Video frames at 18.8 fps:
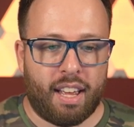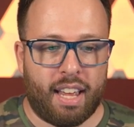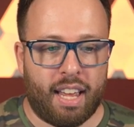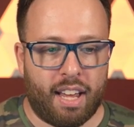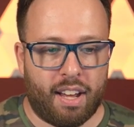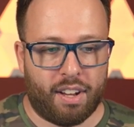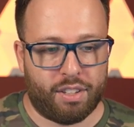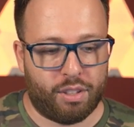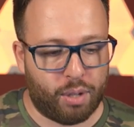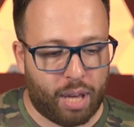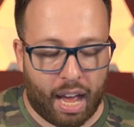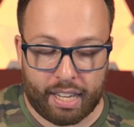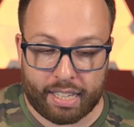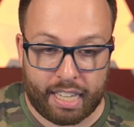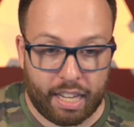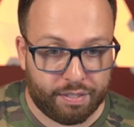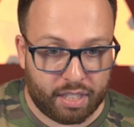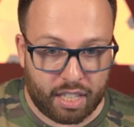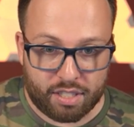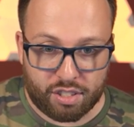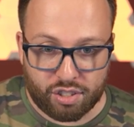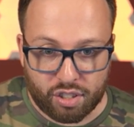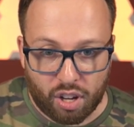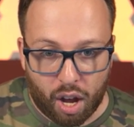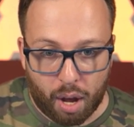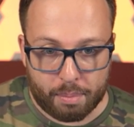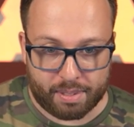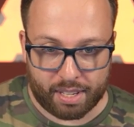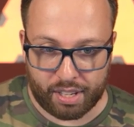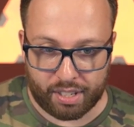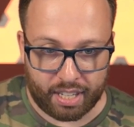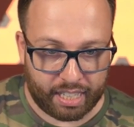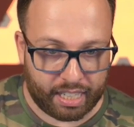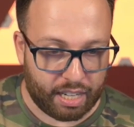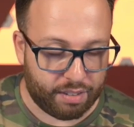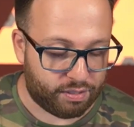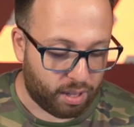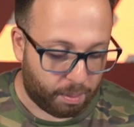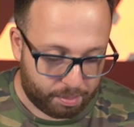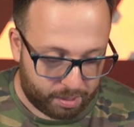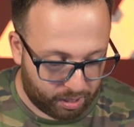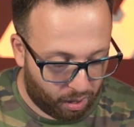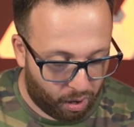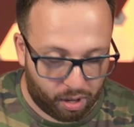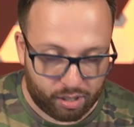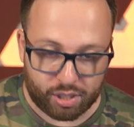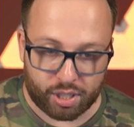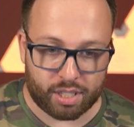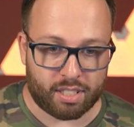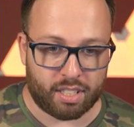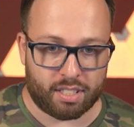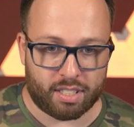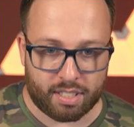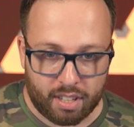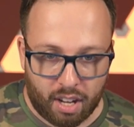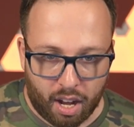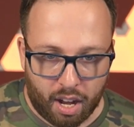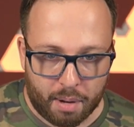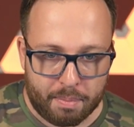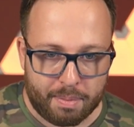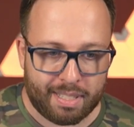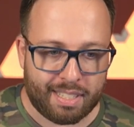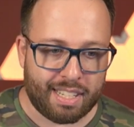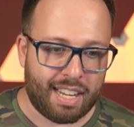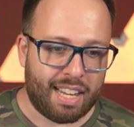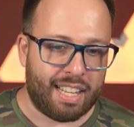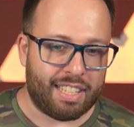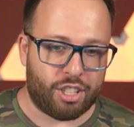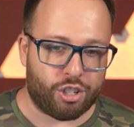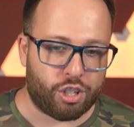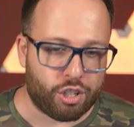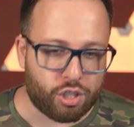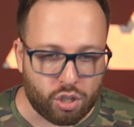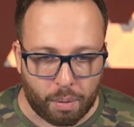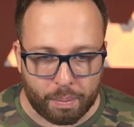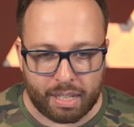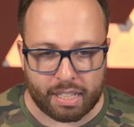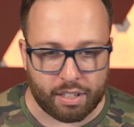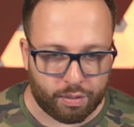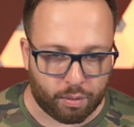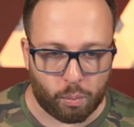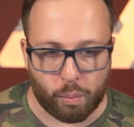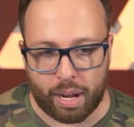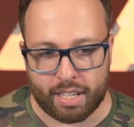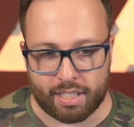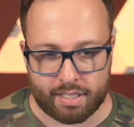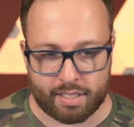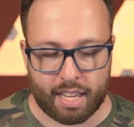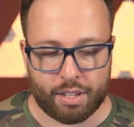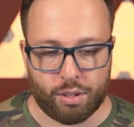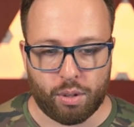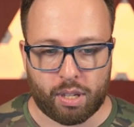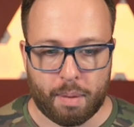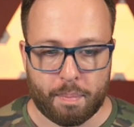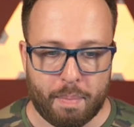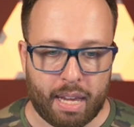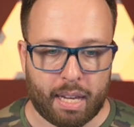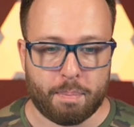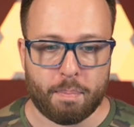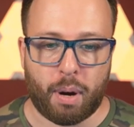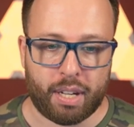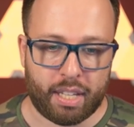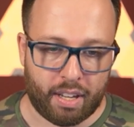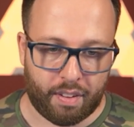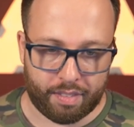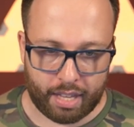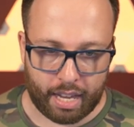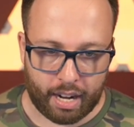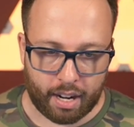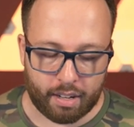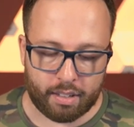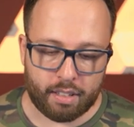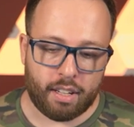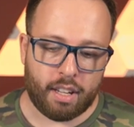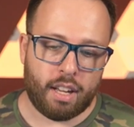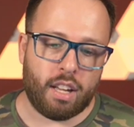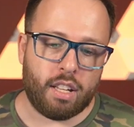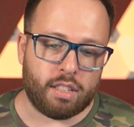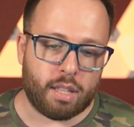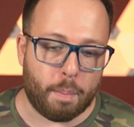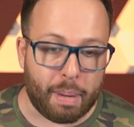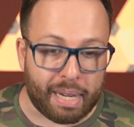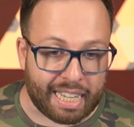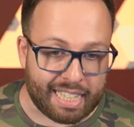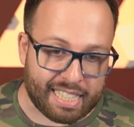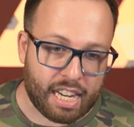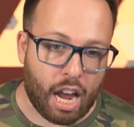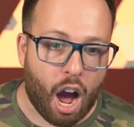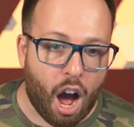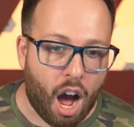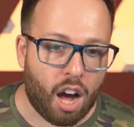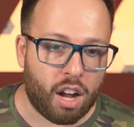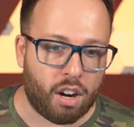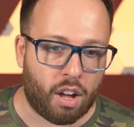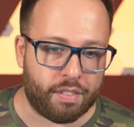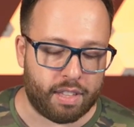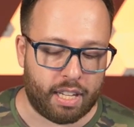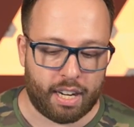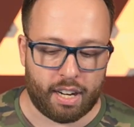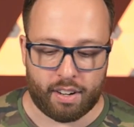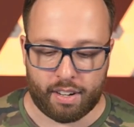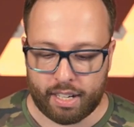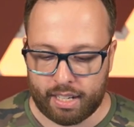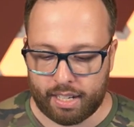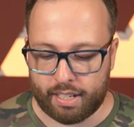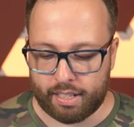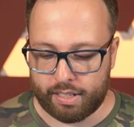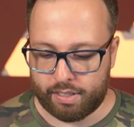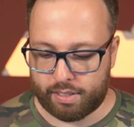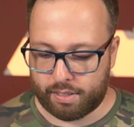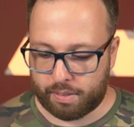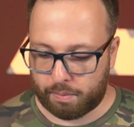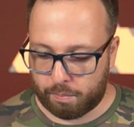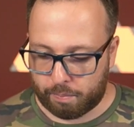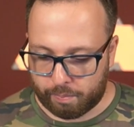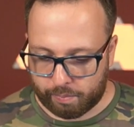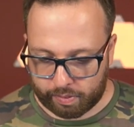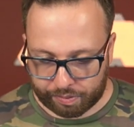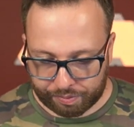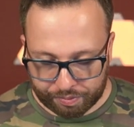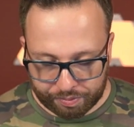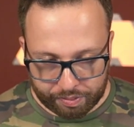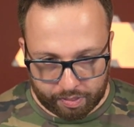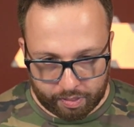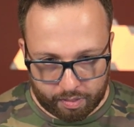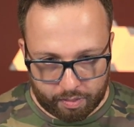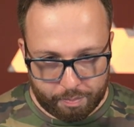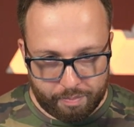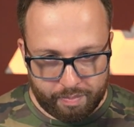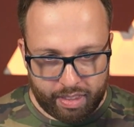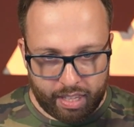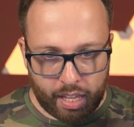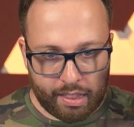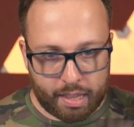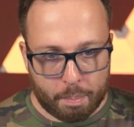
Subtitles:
You got gifted subs that you can gift up to hundreds of subs. There's just so many different ways that you can make money on there. The biggest con on there is the